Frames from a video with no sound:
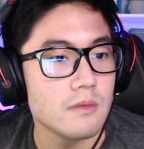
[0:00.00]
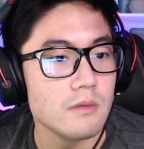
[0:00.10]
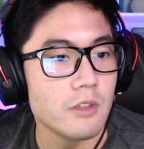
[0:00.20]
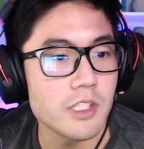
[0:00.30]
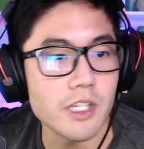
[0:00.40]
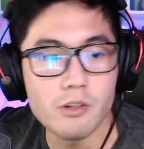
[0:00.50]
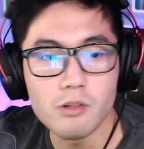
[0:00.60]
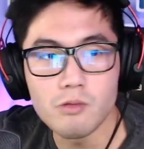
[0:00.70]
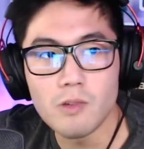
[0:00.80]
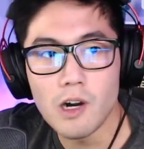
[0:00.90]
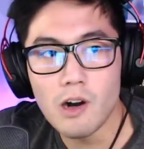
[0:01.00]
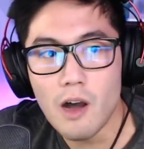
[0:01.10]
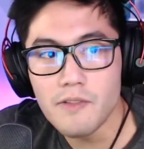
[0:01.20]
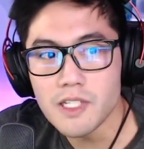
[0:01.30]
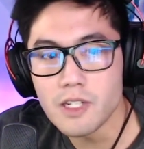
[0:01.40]
we'll see who. Well,
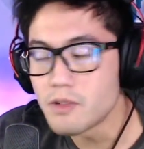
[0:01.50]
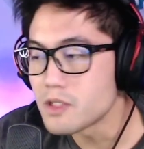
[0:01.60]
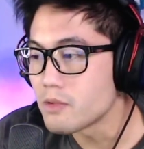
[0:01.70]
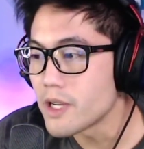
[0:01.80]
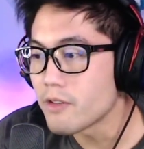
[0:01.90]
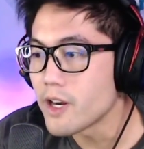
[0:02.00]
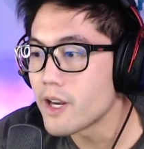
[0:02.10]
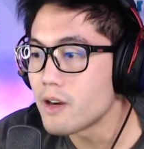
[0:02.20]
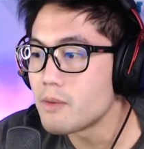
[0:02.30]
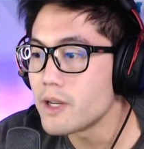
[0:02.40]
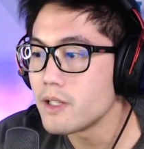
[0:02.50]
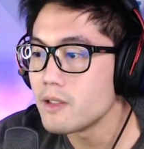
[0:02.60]
obviously no one's awake right now, but